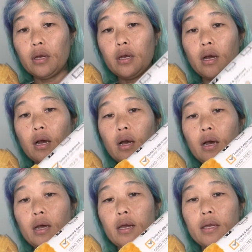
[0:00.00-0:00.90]

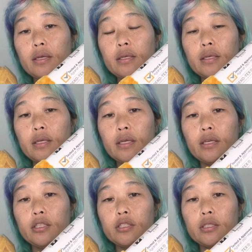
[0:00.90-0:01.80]

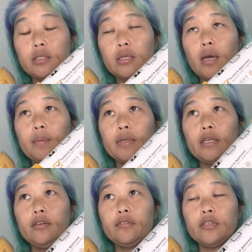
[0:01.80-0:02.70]
It, I believe,